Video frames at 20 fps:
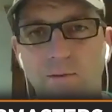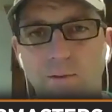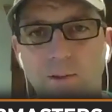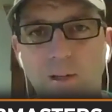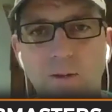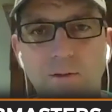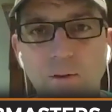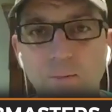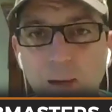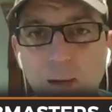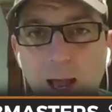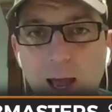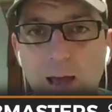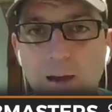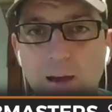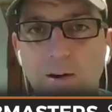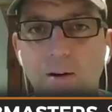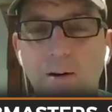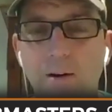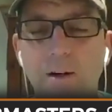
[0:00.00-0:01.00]
Doesn't
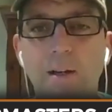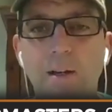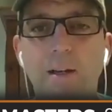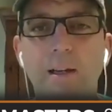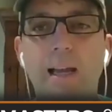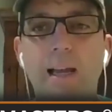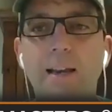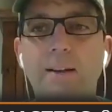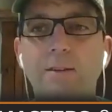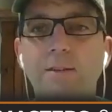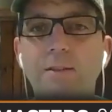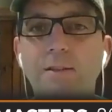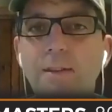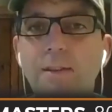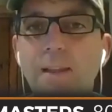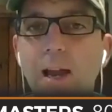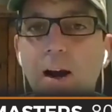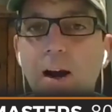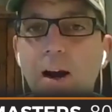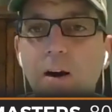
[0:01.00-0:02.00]
matter. It's
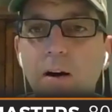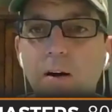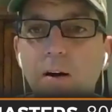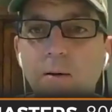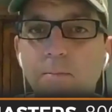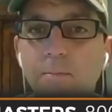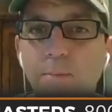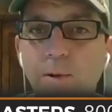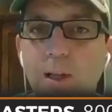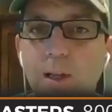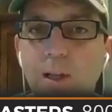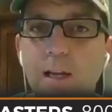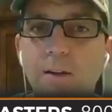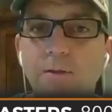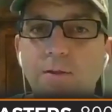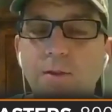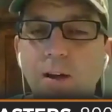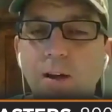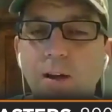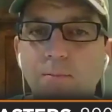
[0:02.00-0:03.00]
their
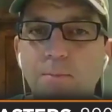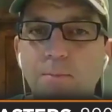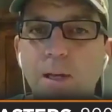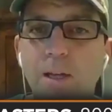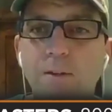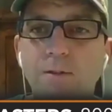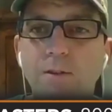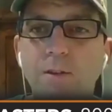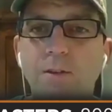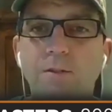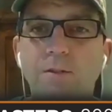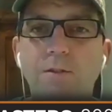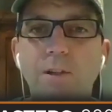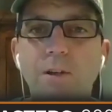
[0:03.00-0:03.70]
place of business.